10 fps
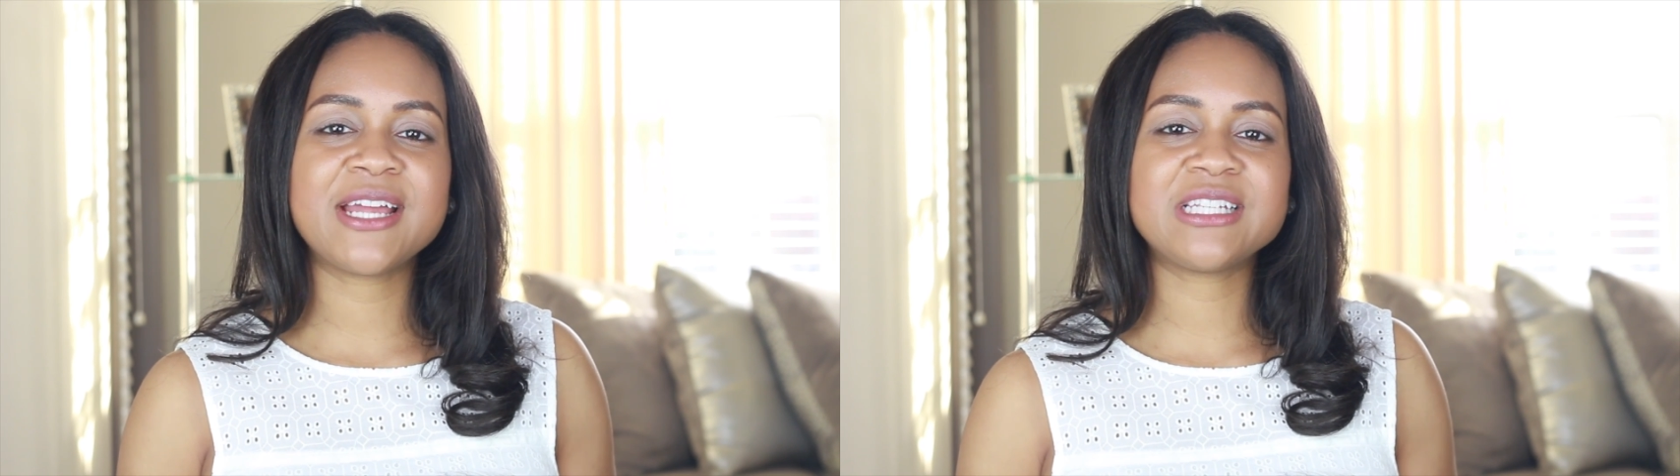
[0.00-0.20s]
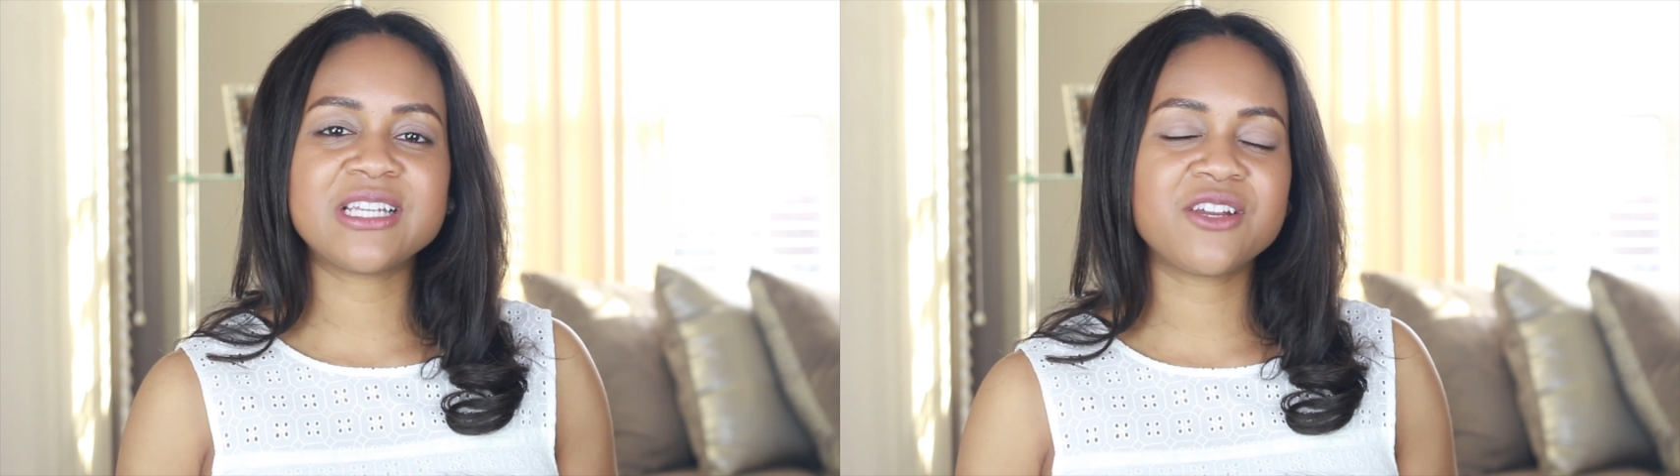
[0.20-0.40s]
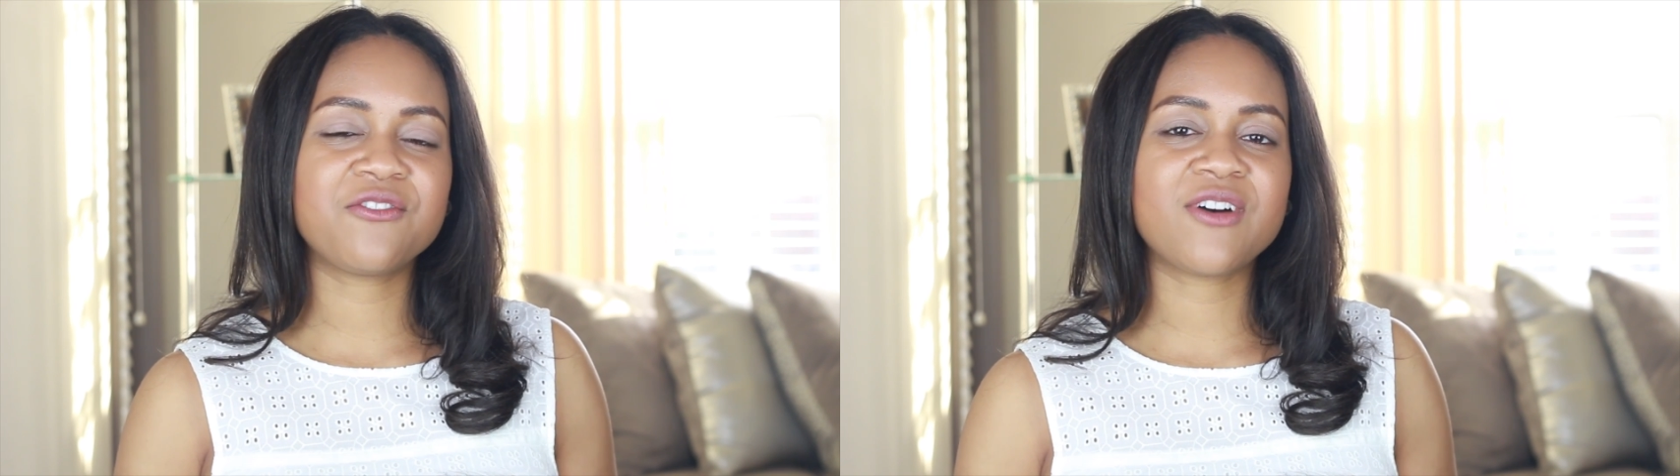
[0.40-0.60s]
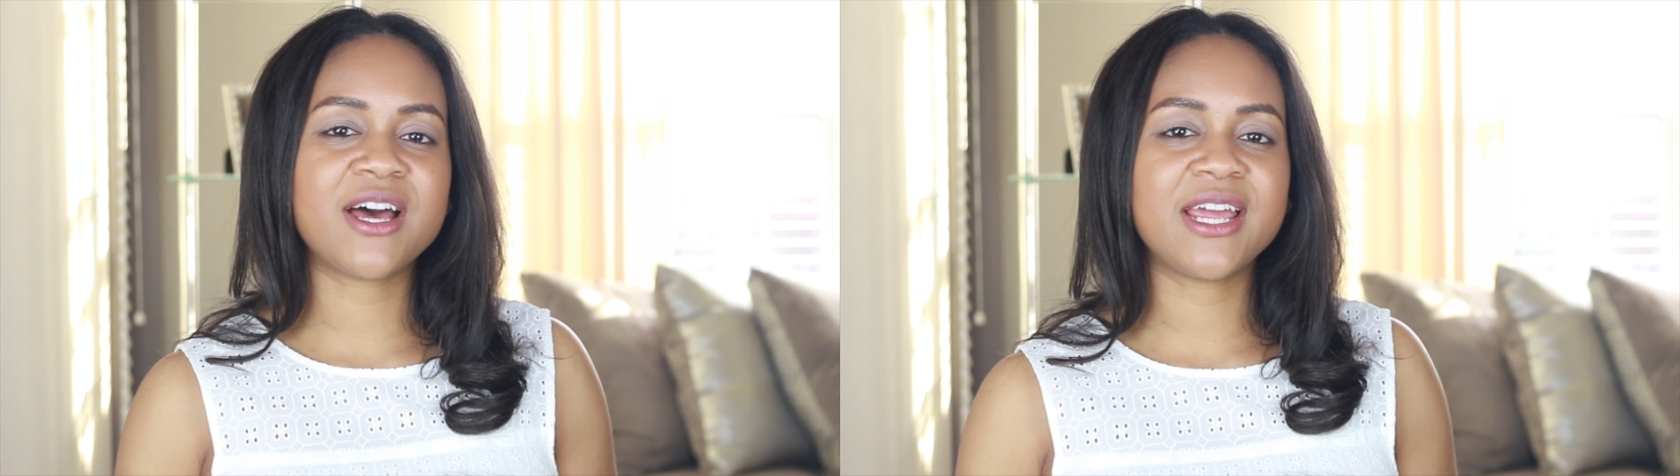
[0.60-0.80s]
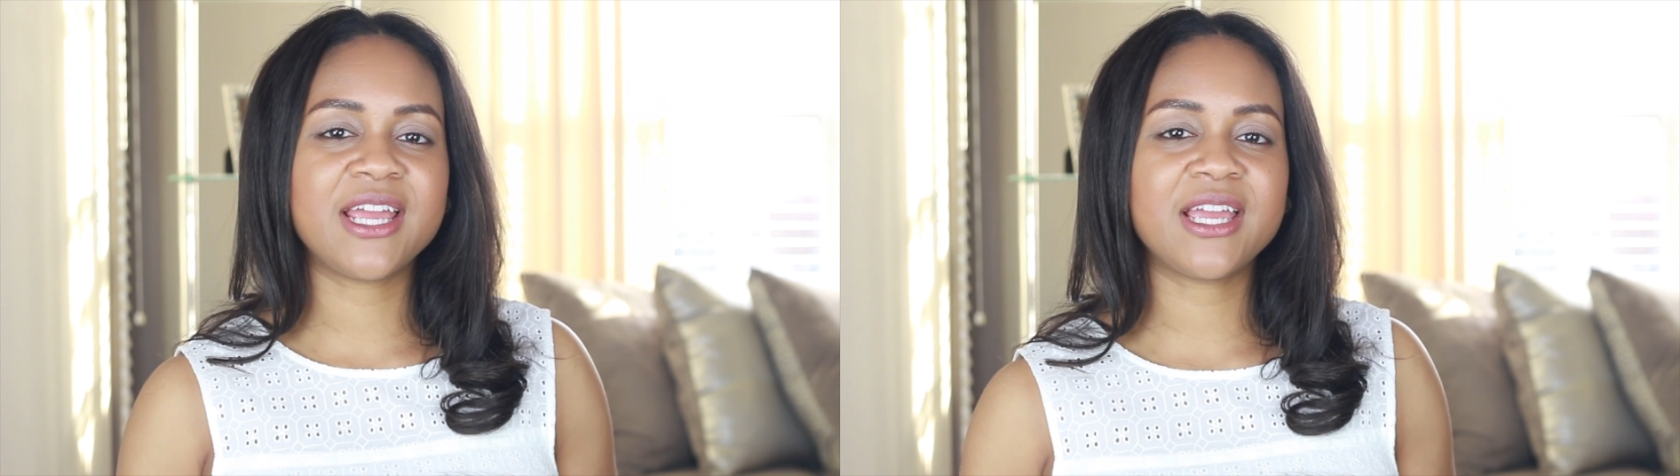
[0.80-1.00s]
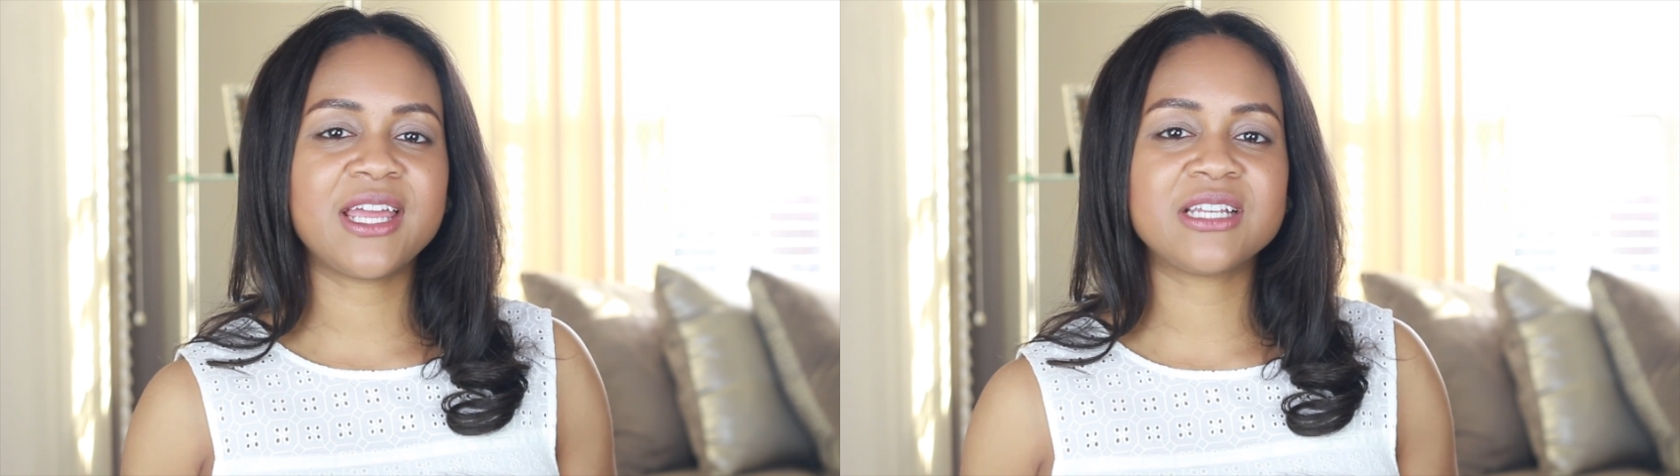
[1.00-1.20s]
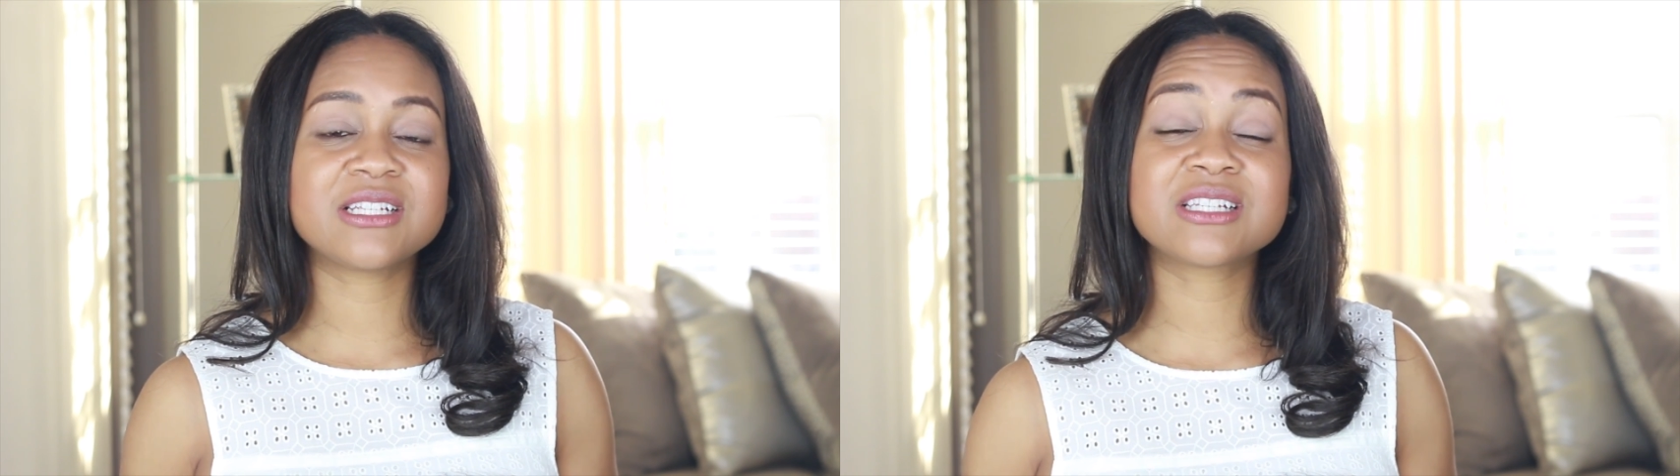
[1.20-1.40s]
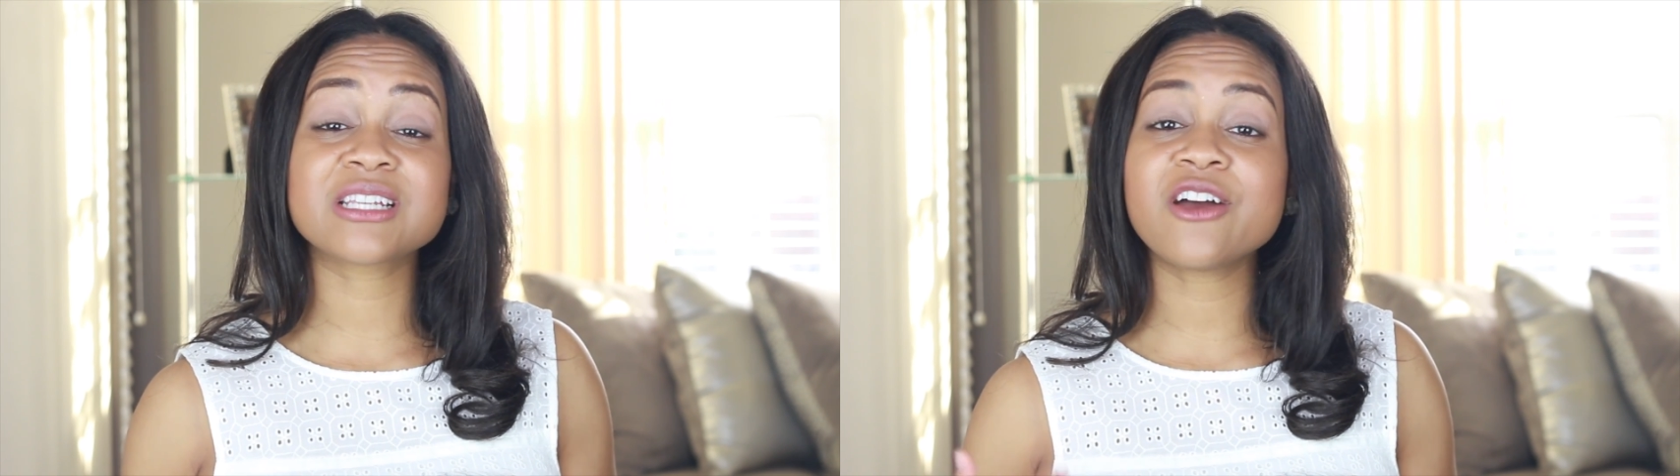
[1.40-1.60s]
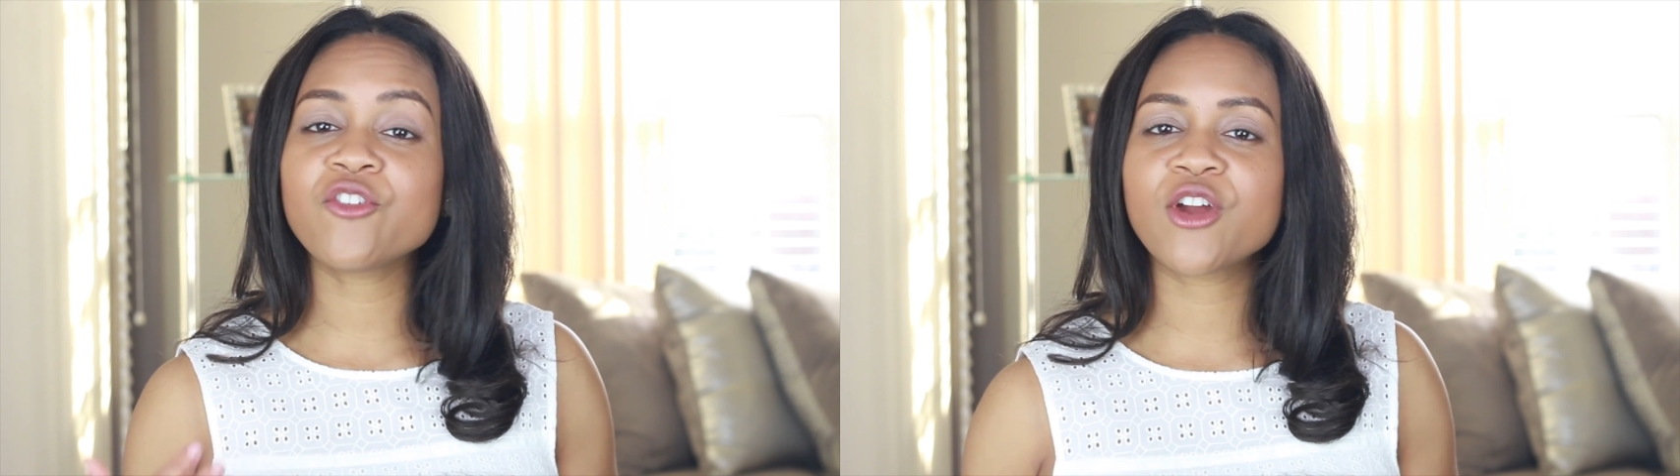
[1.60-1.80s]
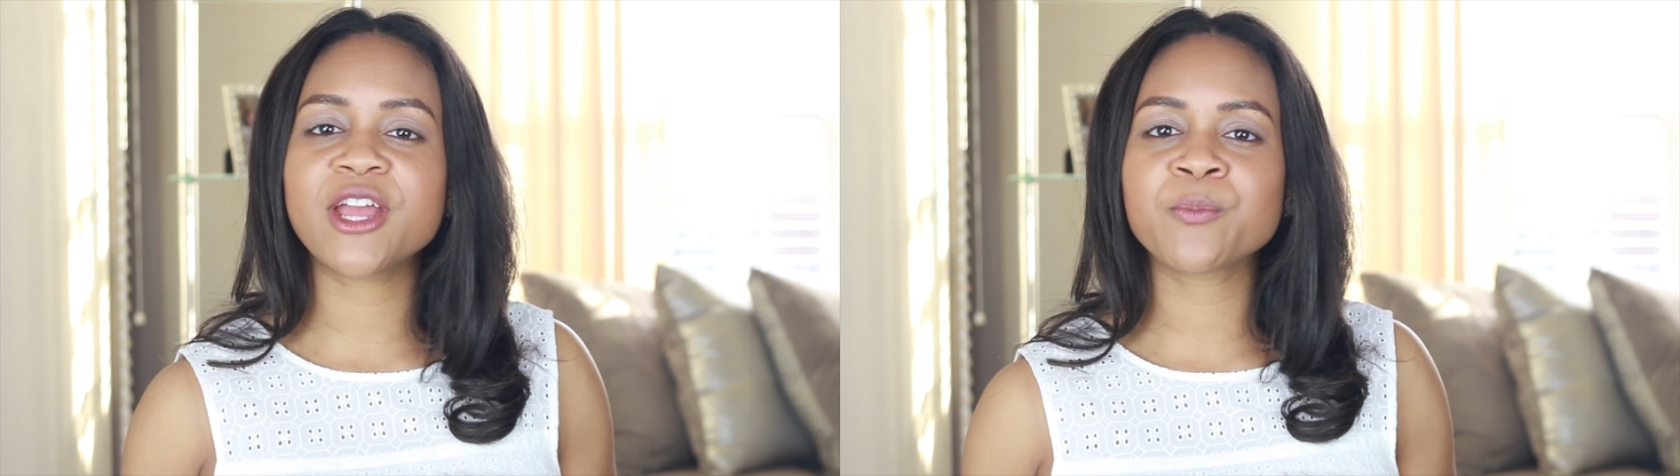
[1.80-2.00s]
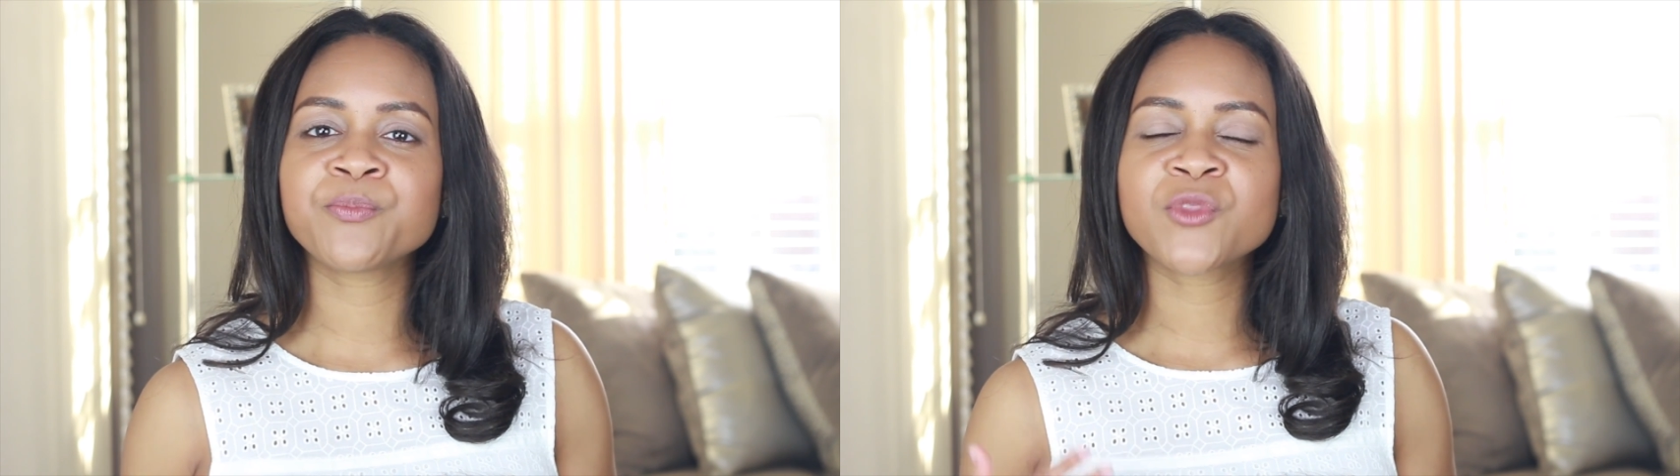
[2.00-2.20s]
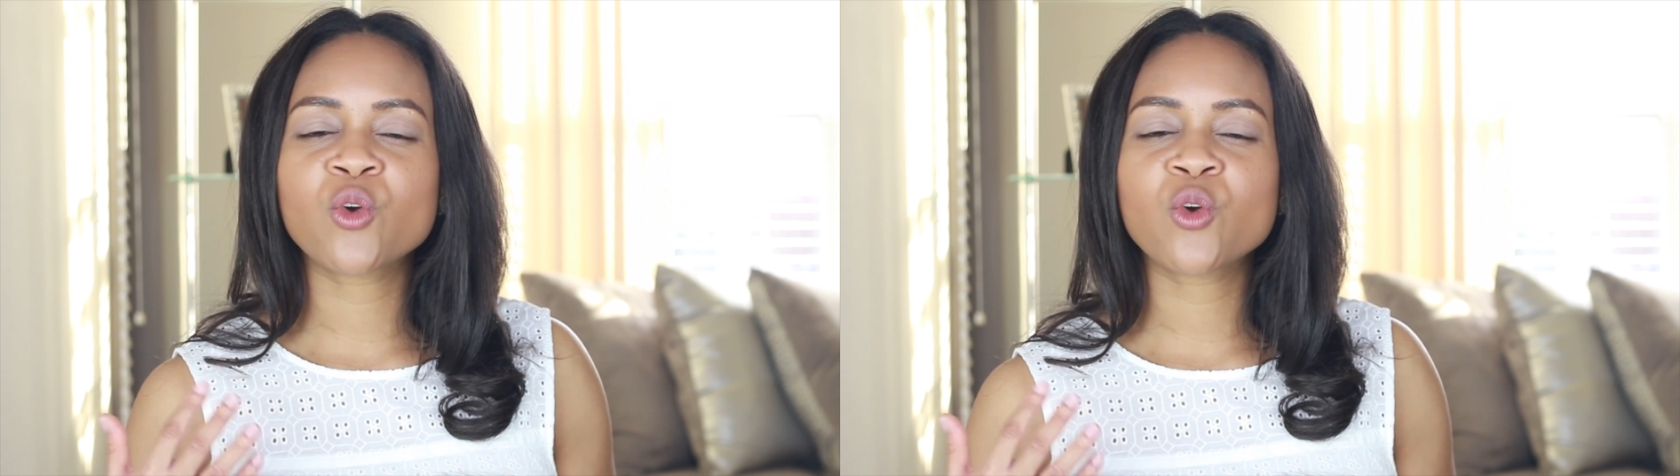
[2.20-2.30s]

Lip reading: identifying and discovering